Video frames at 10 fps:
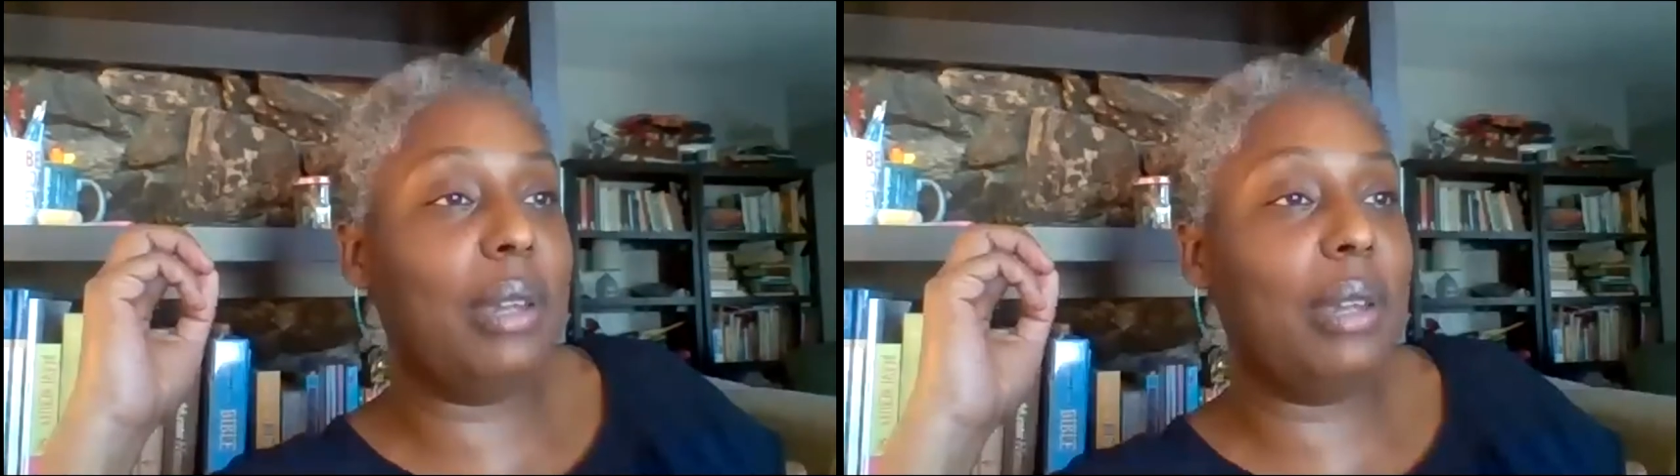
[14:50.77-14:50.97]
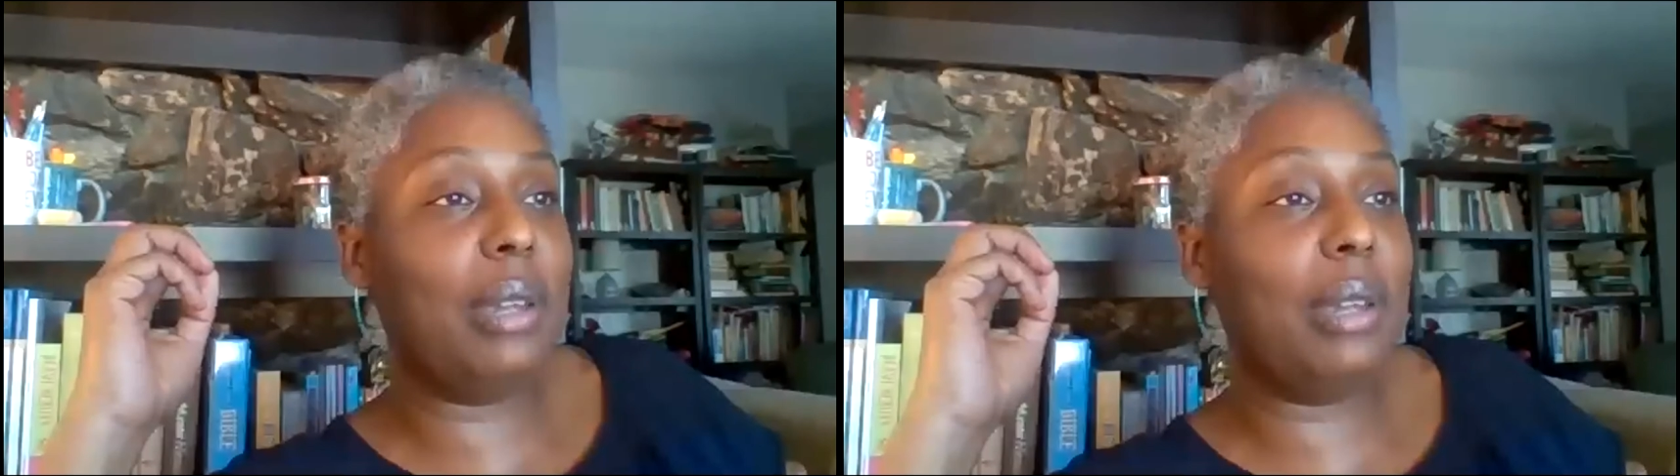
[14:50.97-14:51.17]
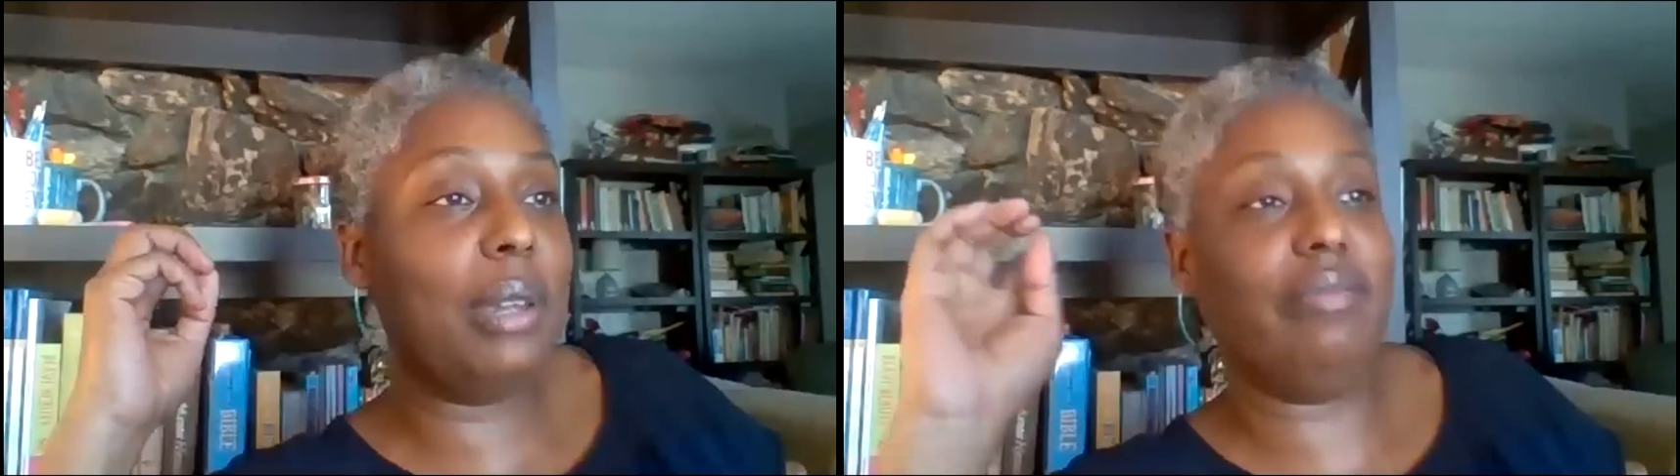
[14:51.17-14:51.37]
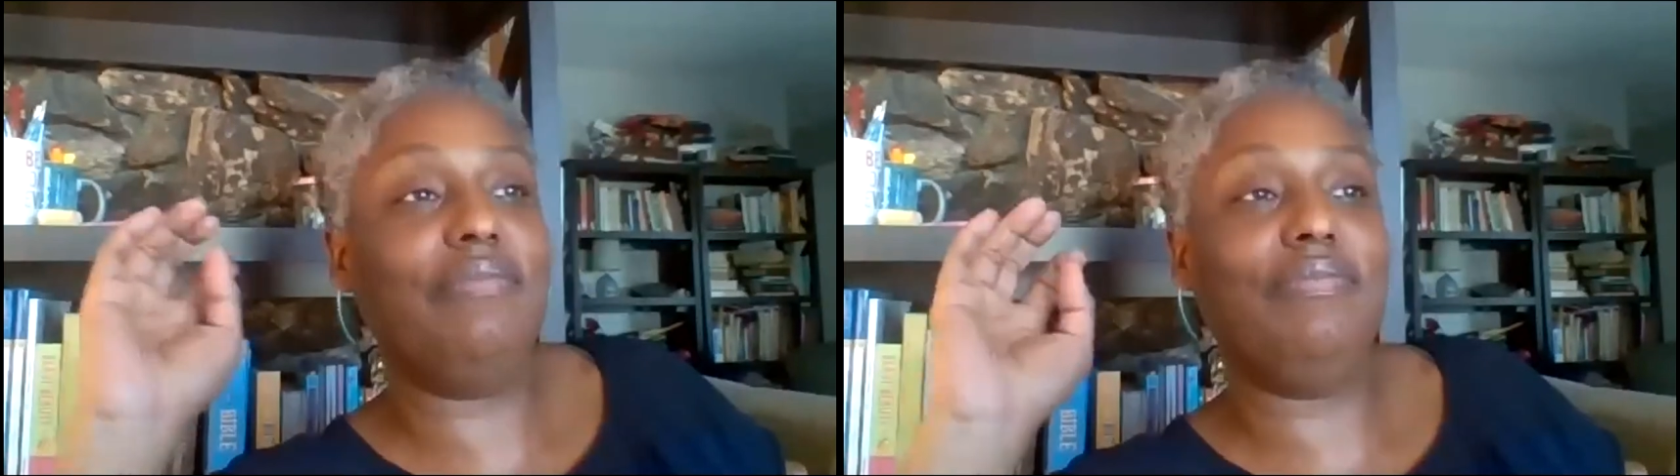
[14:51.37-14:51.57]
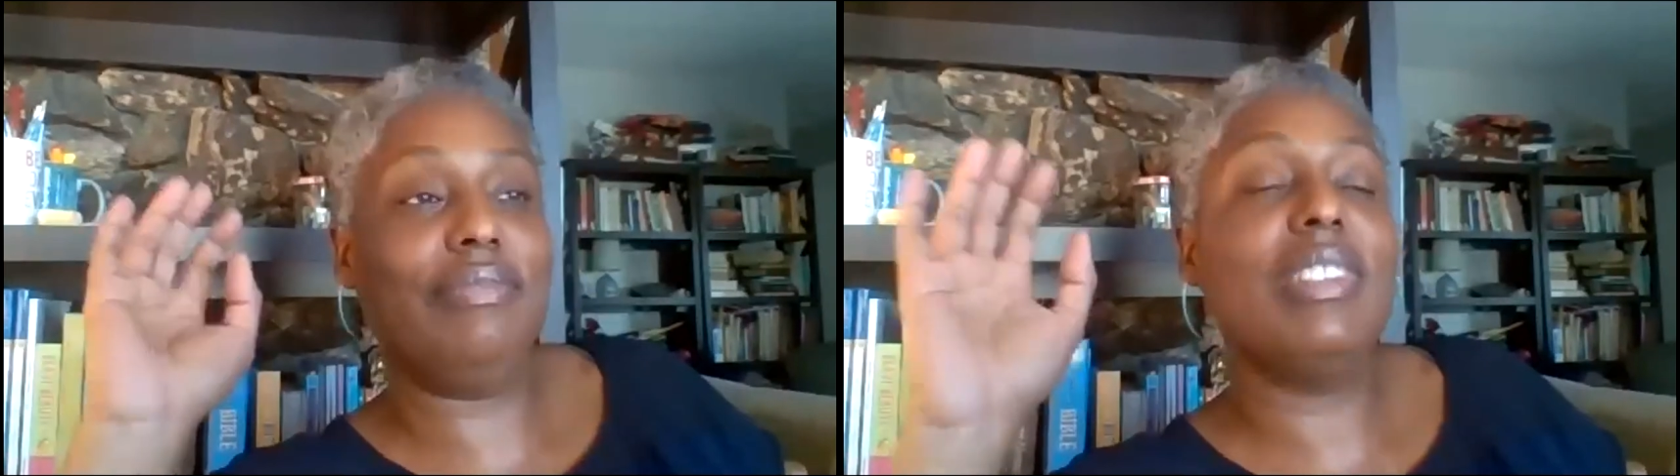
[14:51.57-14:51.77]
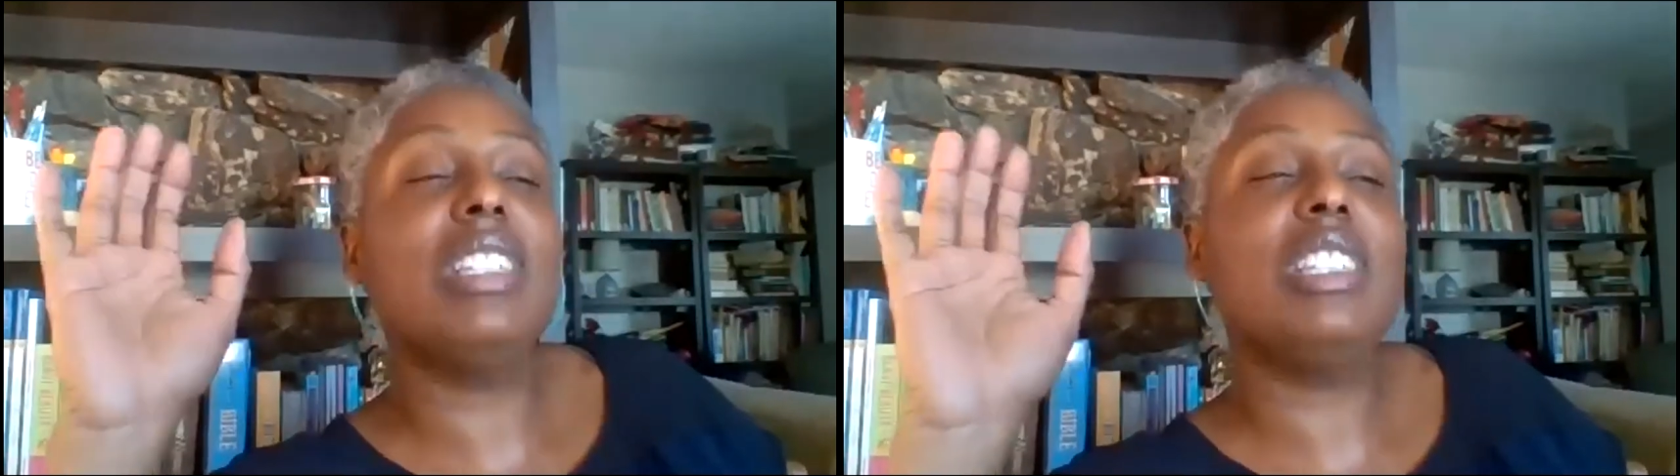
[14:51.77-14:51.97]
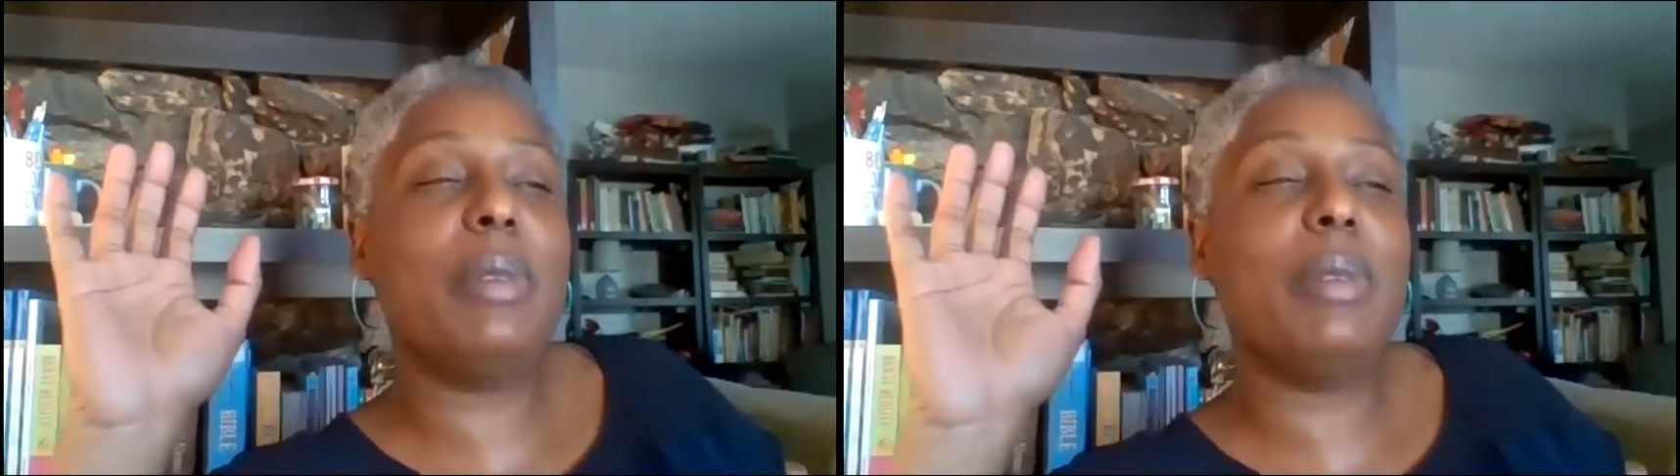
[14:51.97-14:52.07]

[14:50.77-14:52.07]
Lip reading: I've seen them fairly,